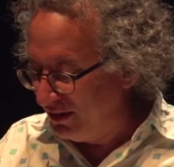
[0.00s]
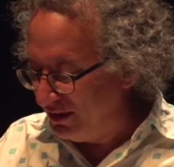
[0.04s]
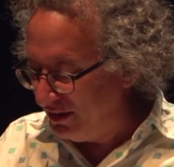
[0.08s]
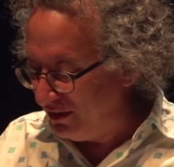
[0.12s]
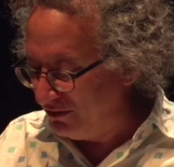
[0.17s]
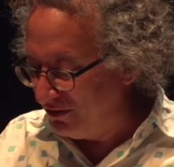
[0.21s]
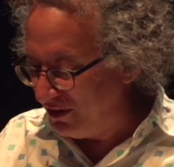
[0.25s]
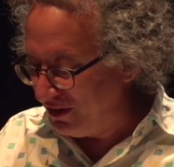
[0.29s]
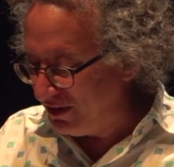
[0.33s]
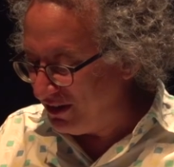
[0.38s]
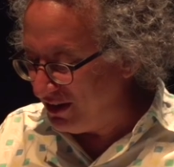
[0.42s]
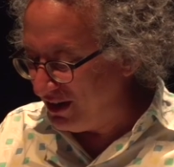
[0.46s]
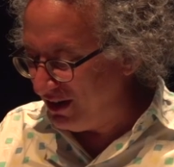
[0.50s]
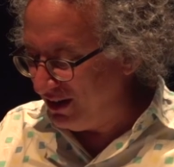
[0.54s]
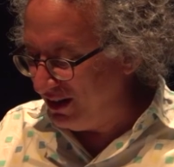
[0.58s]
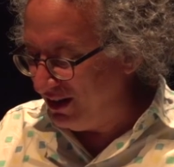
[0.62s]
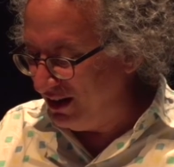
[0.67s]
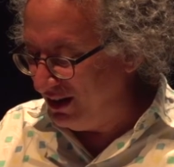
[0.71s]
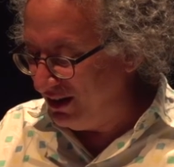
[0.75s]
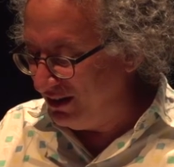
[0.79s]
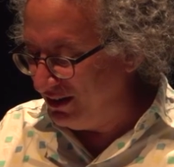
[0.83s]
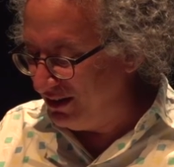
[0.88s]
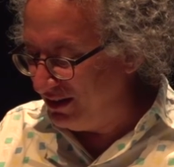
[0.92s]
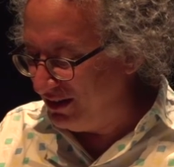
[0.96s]
a very
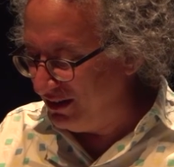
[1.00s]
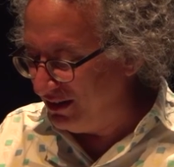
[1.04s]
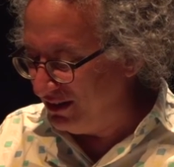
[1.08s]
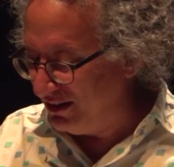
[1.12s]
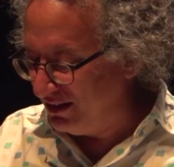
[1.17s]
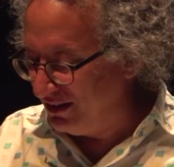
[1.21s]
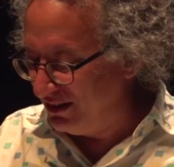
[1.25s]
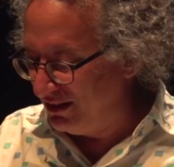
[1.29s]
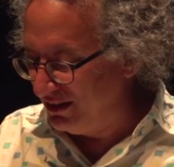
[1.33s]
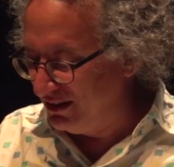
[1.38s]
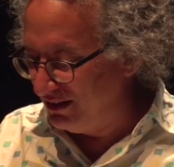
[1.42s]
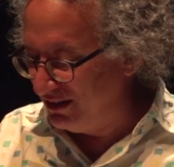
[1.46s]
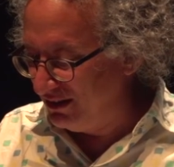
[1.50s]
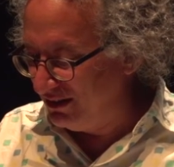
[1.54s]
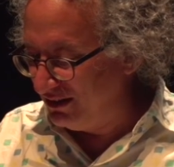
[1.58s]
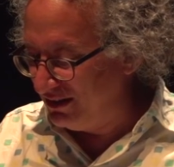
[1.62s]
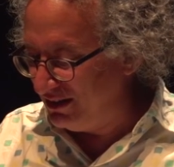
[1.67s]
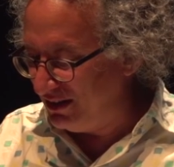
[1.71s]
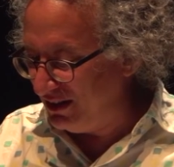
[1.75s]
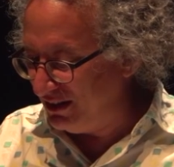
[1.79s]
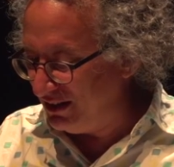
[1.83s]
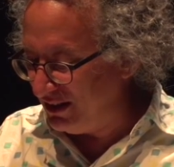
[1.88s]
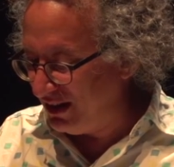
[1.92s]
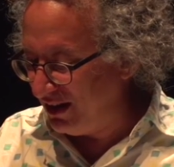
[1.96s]
tiny uh,
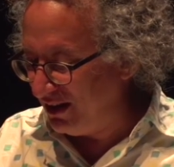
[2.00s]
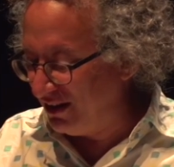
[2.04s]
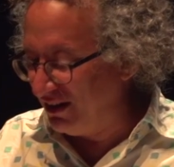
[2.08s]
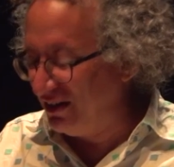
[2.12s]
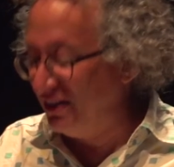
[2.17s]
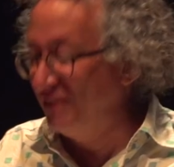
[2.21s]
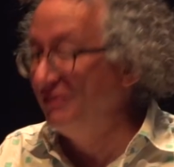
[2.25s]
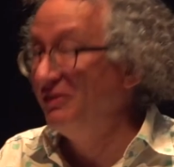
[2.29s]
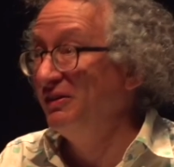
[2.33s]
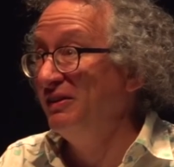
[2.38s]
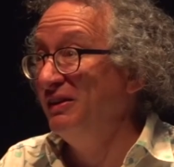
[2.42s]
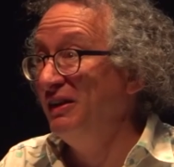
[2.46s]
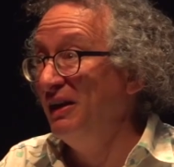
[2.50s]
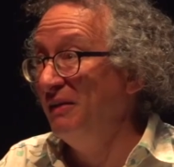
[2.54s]
detail of it,